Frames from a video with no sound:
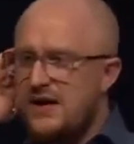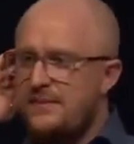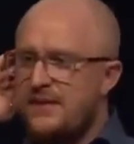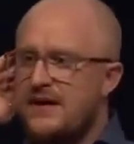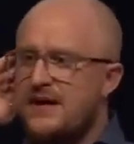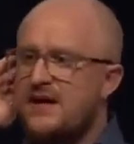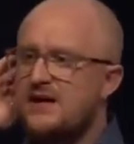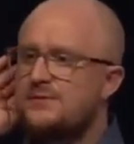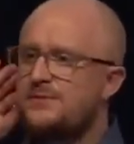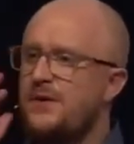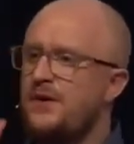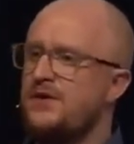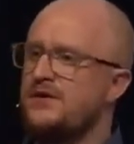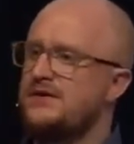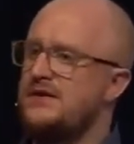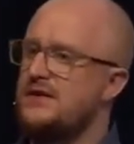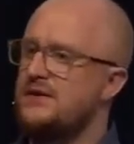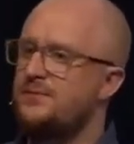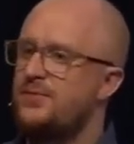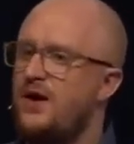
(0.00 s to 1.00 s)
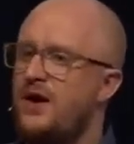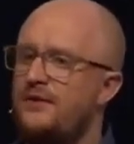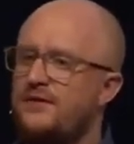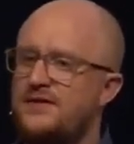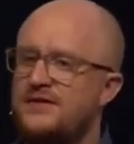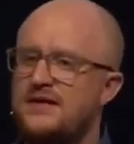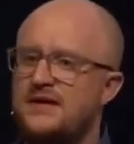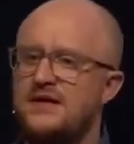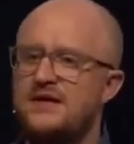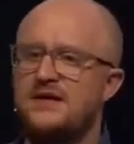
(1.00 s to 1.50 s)
that because Paul says
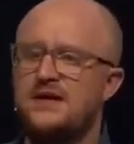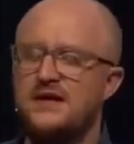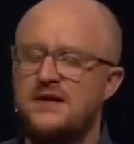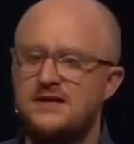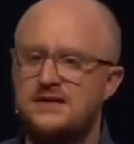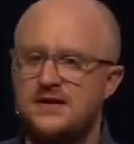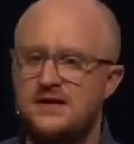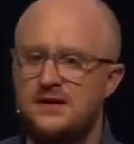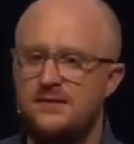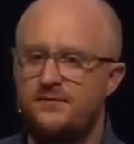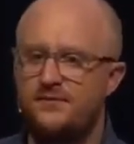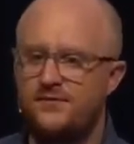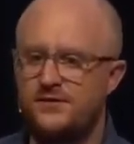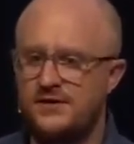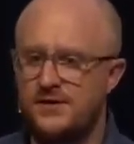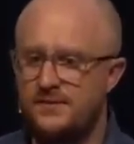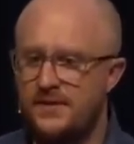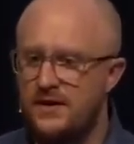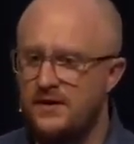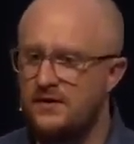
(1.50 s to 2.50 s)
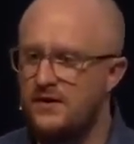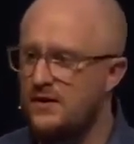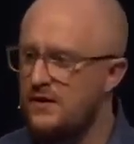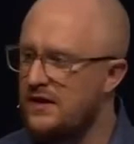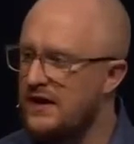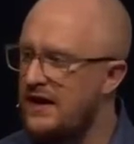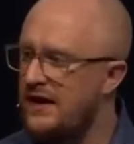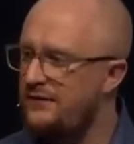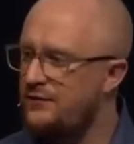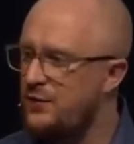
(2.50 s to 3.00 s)
prophecy is a superior
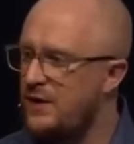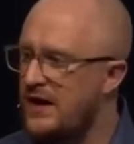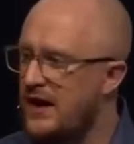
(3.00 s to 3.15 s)
gift,